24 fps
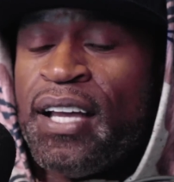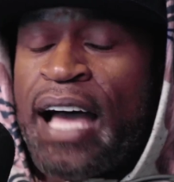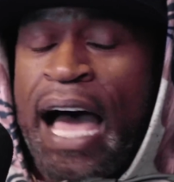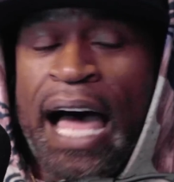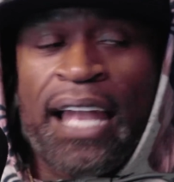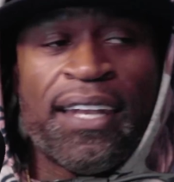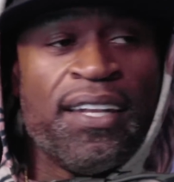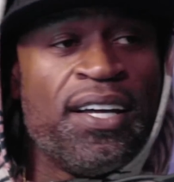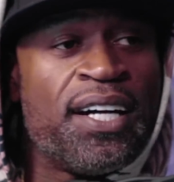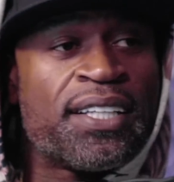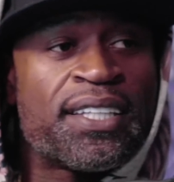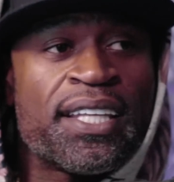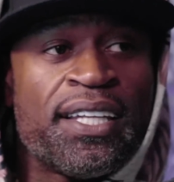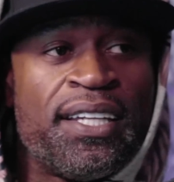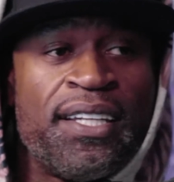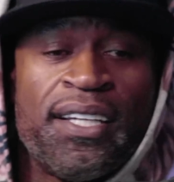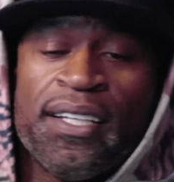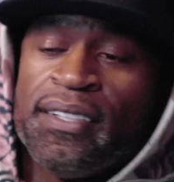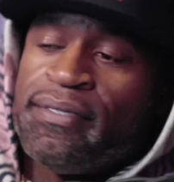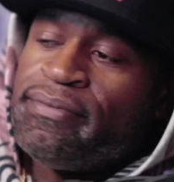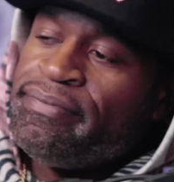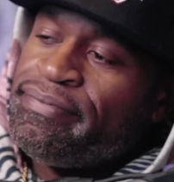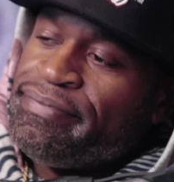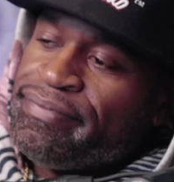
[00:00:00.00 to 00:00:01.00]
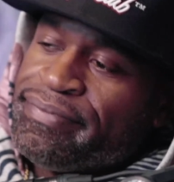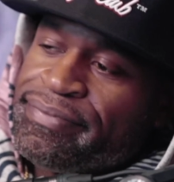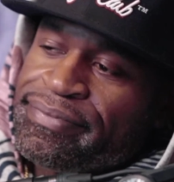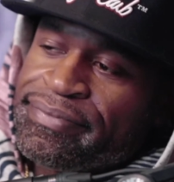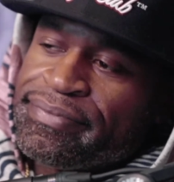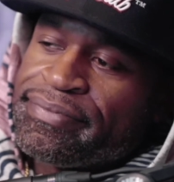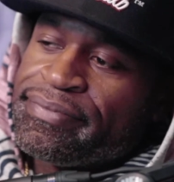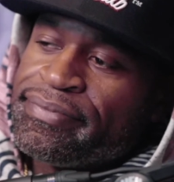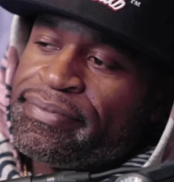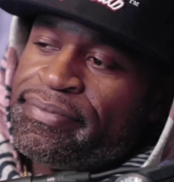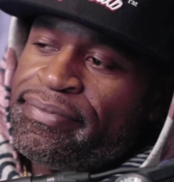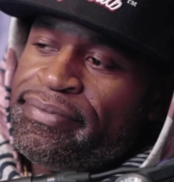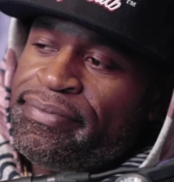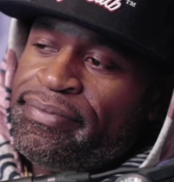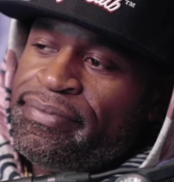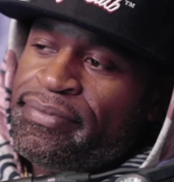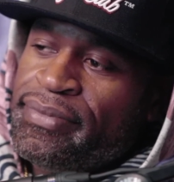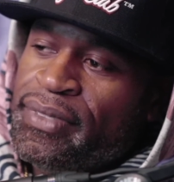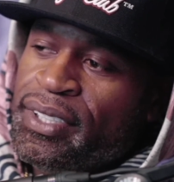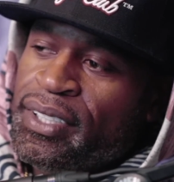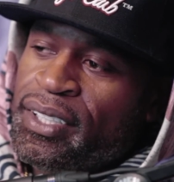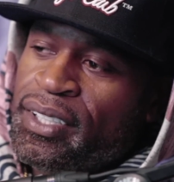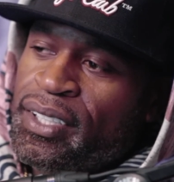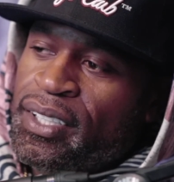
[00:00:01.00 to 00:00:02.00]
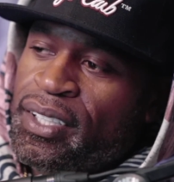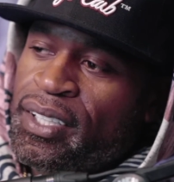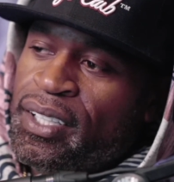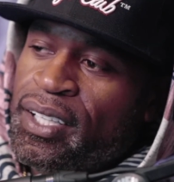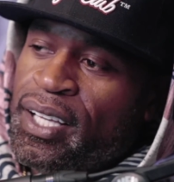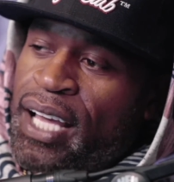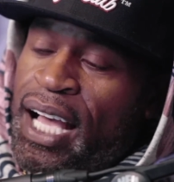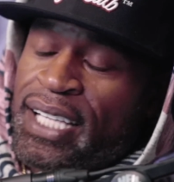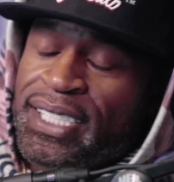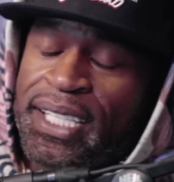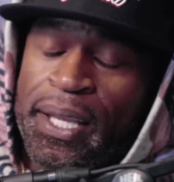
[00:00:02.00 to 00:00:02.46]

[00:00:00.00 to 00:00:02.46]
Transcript: I looked at him. I